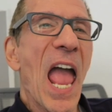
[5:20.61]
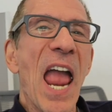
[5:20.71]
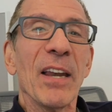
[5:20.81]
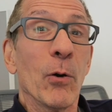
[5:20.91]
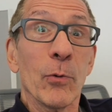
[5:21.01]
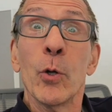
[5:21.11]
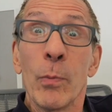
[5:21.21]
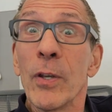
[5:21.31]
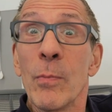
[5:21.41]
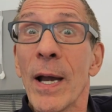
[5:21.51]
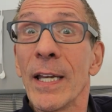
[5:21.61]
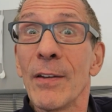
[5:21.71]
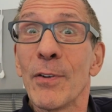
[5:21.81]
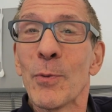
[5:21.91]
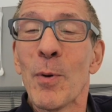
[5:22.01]
And you, you might
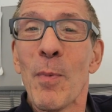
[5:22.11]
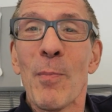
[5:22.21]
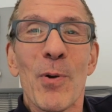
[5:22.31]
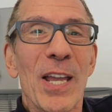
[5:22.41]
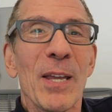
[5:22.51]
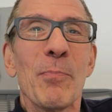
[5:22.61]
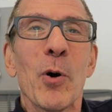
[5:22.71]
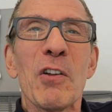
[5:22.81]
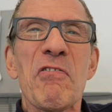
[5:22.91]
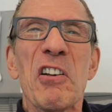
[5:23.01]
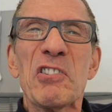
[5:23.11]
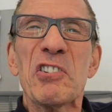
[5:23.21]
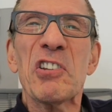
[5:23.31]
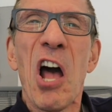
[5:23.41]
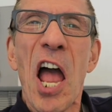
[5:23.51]
even remember, um, he put the
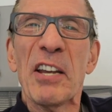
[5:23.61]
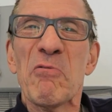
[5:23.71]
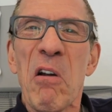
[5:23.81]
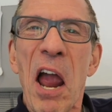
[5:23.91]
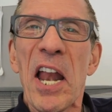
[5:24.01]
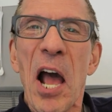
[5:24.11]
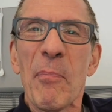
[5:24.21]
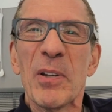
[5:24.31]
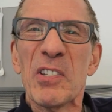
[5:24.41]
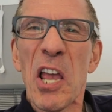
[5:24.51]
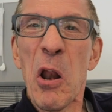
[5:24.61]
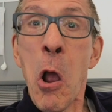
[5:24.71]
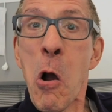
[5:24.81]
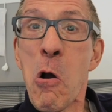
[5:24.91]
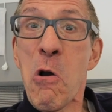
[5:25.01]
sign right up and said,
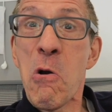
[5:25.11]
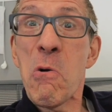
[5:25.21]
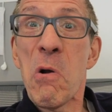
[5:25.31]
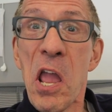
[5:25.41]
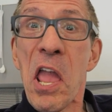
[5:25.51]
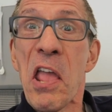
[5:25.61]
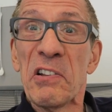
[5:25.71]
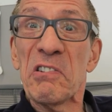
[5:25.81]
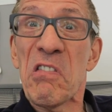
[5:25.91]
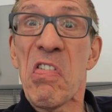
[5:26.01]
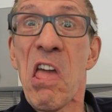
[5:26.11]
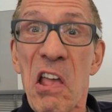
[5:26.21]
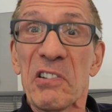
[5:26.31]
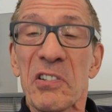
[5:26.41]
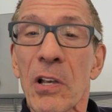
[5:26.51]
Who is
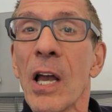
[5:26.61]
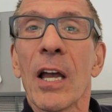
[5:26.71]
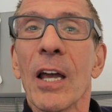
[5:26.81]
this?